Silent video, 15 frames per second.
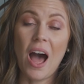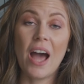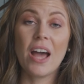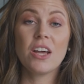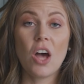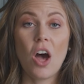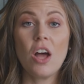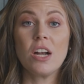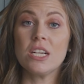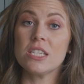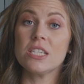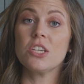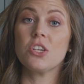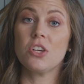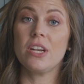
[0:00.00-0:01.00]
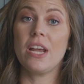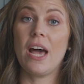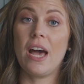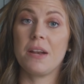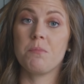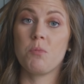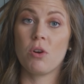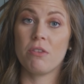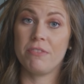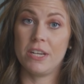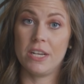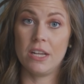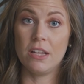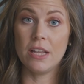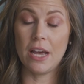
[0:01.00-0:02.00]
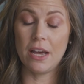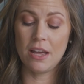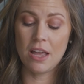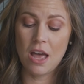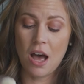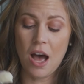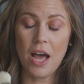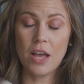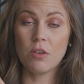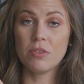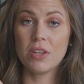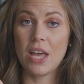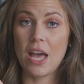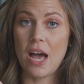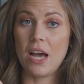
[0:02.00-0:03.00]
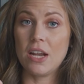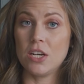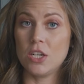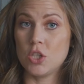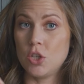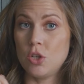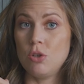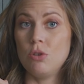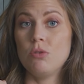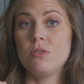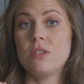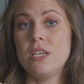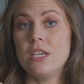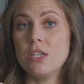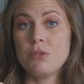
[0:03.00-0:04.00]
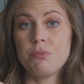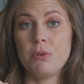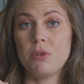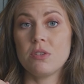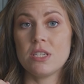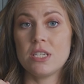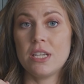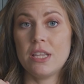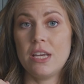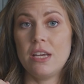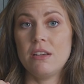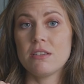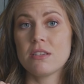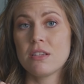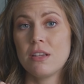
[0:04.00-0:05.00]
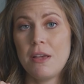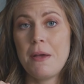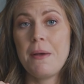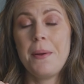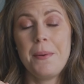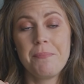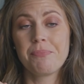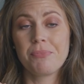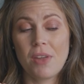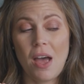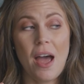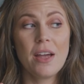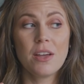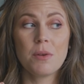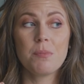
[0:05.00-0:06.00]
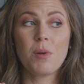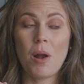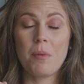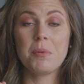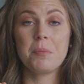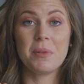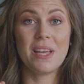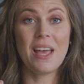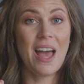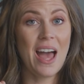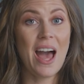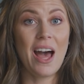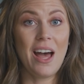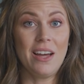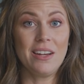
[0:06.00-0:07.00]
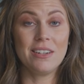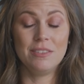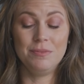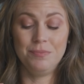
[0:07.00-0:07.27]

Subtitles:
I honestly could add more vanilla. I only added 2 teaspoons to this. I could probably add